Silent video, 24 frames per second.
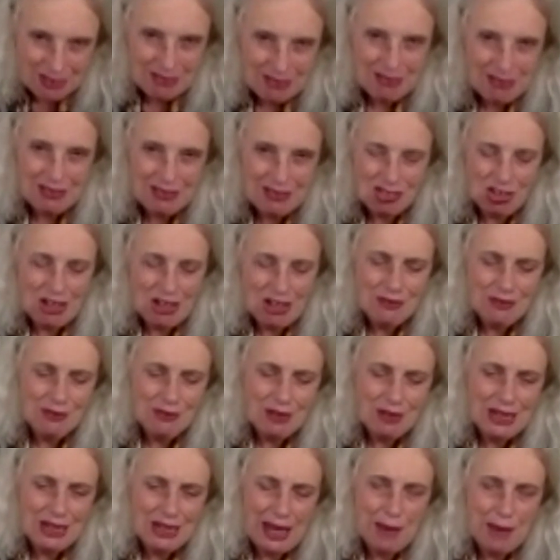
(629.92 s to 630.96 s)
generally
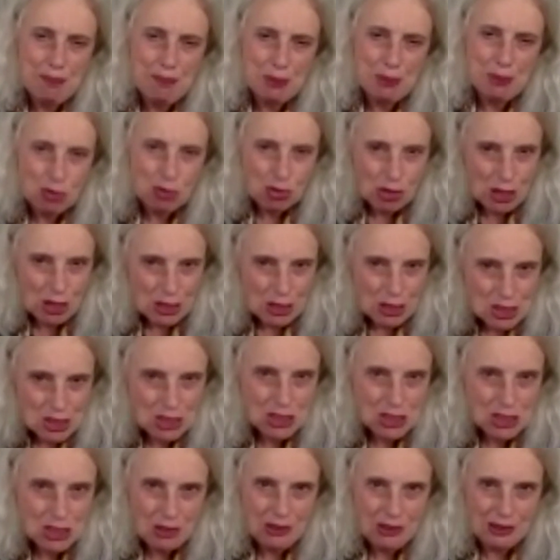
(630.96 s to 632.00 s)
happens
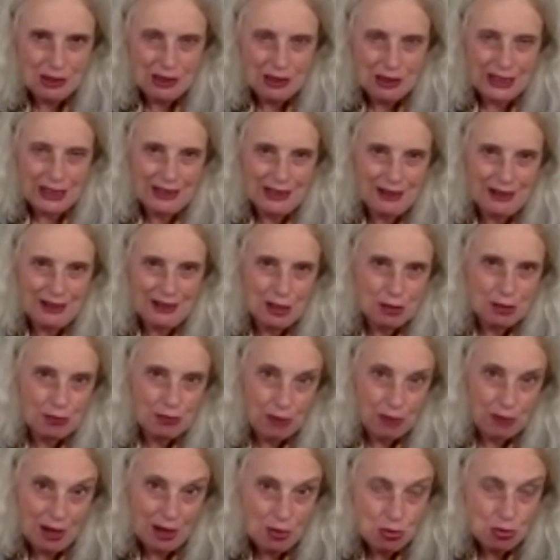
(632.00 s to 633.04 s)
suddenly, kind of
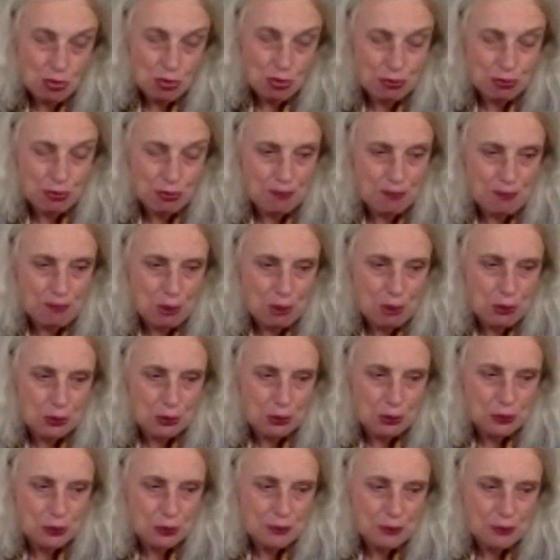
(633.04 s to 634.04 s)
out of the blue,